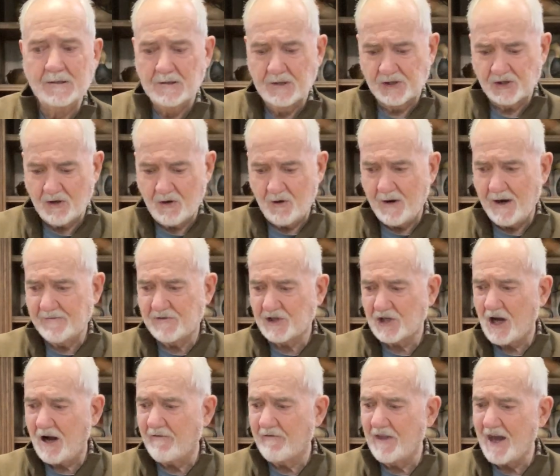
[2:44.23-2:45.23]
So I've
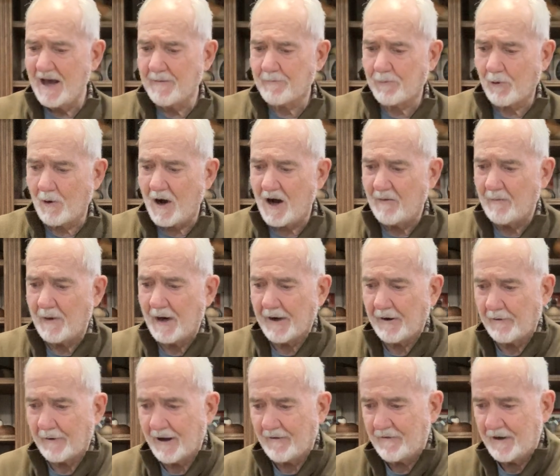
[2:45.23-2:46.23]
solved that problem. I
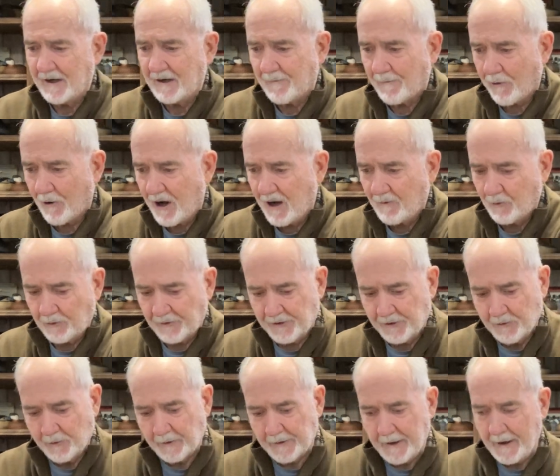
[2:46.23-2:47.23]
don't have any problem with
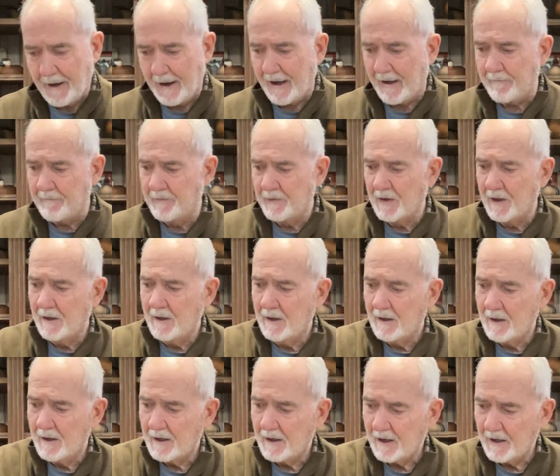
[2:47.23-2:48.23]
doing that.
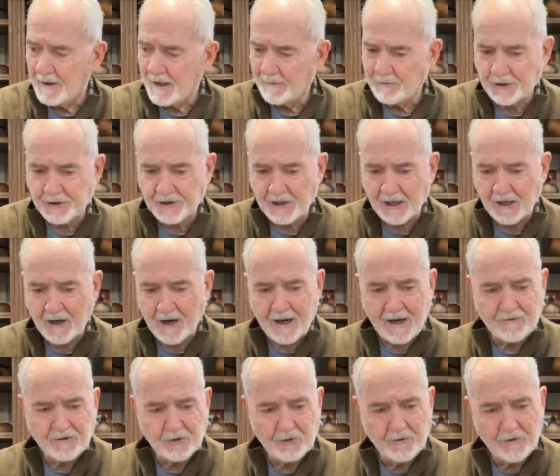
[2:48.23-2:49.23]
Another thing that I
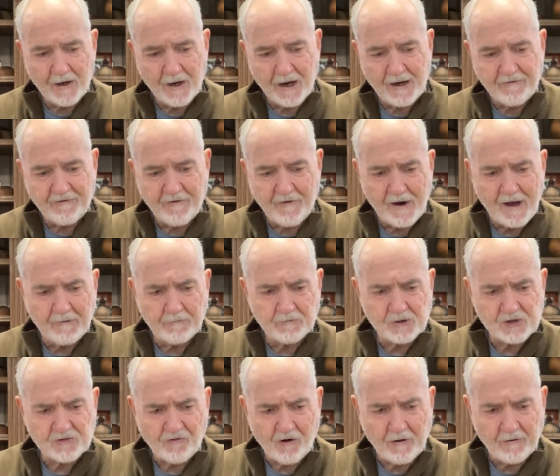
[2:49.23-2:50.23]
do that I found
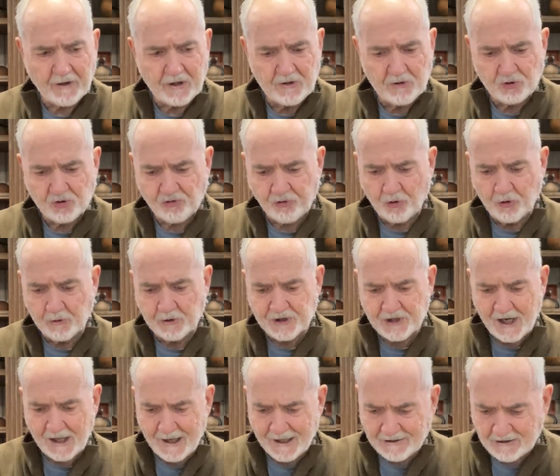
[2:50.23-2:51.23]
was very useful was
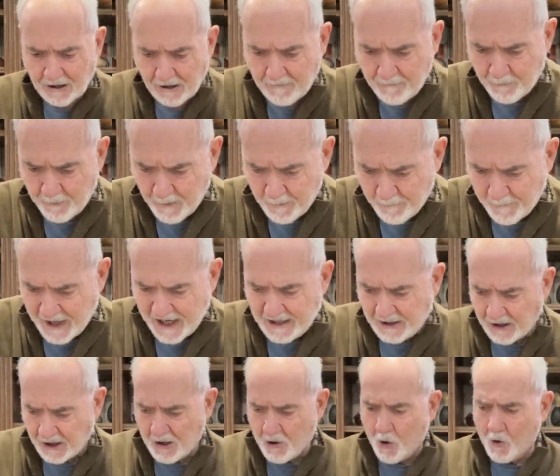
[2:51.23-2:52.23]
I like to paint
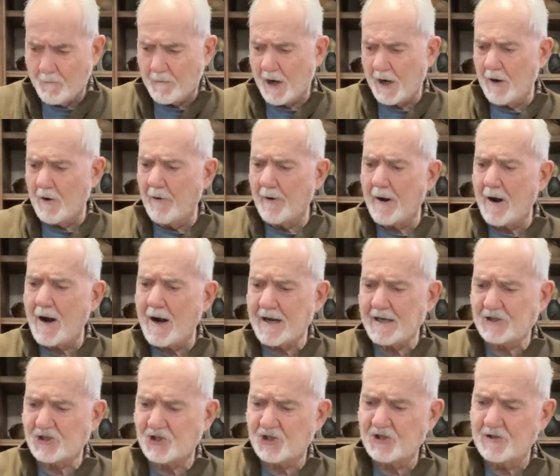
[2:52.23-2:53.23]
and coat my own
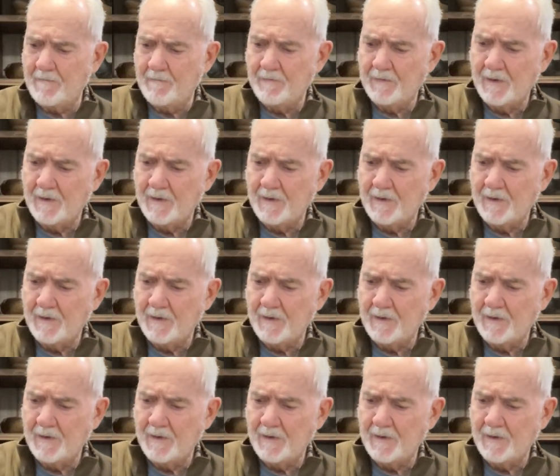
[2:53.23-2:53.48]
eyes.